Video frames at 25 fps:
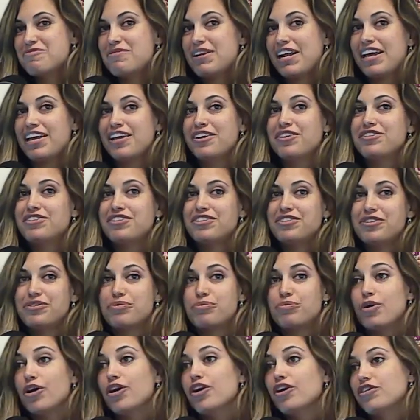But I used to
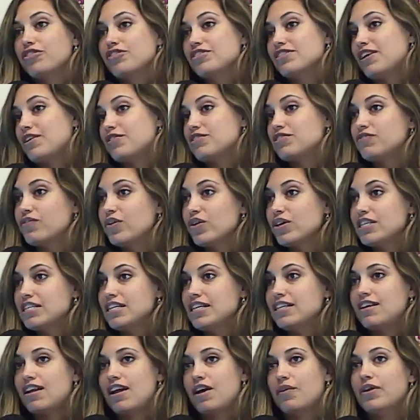work since I was
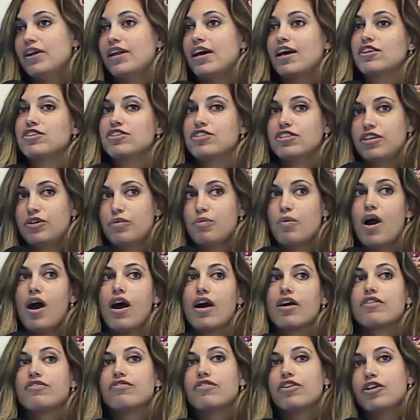14, and I would actually
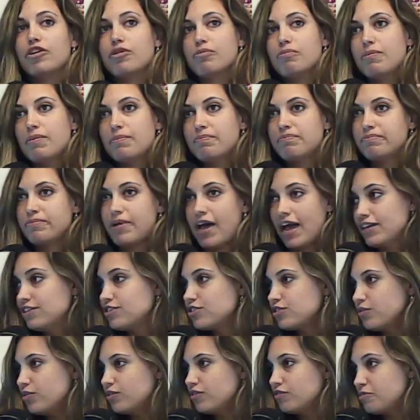walk from high
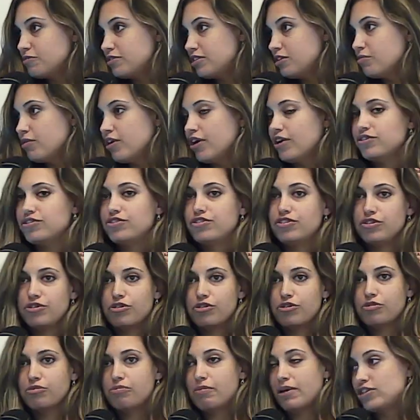school, from Cimarron
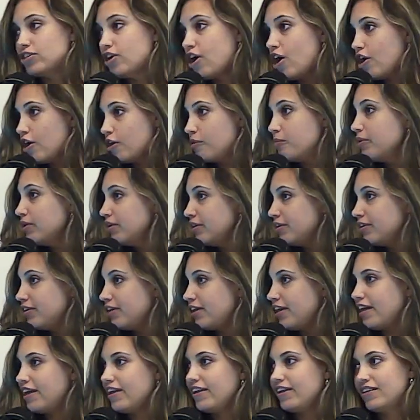to my job.
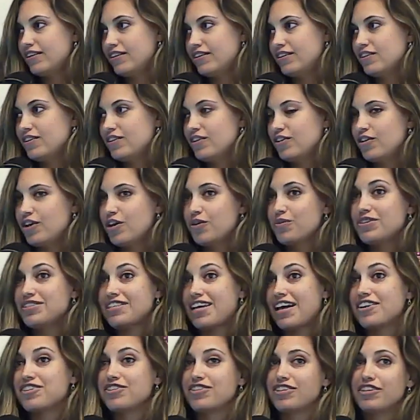Which was? It was
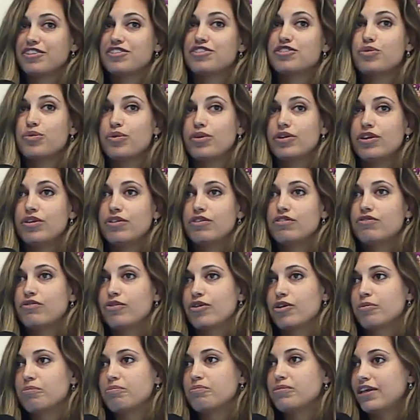actually a school
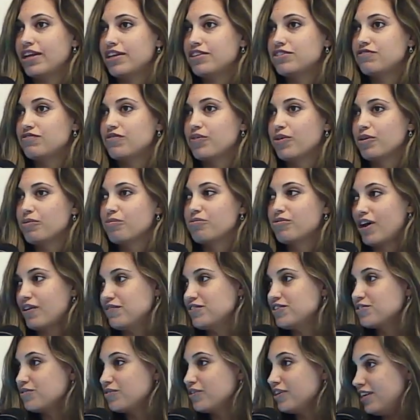uniform place for private
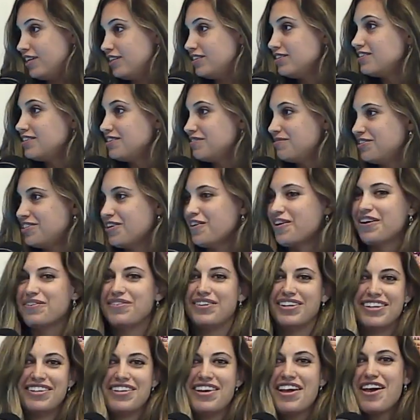school kids. So I
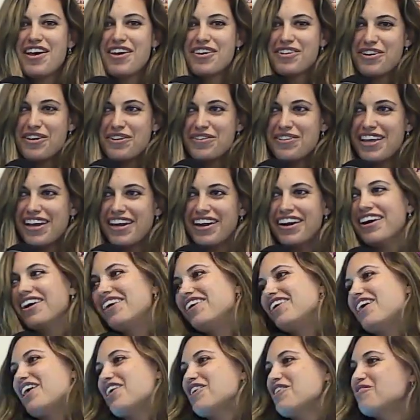would go there
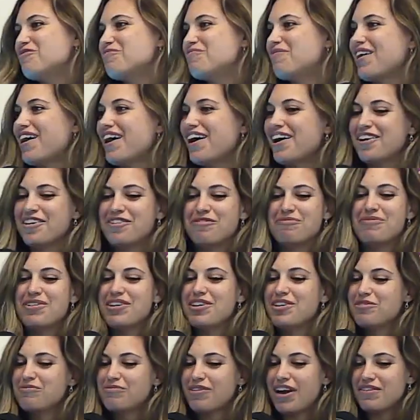and help um,
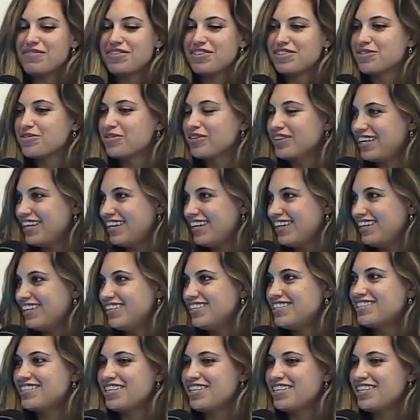private school kids.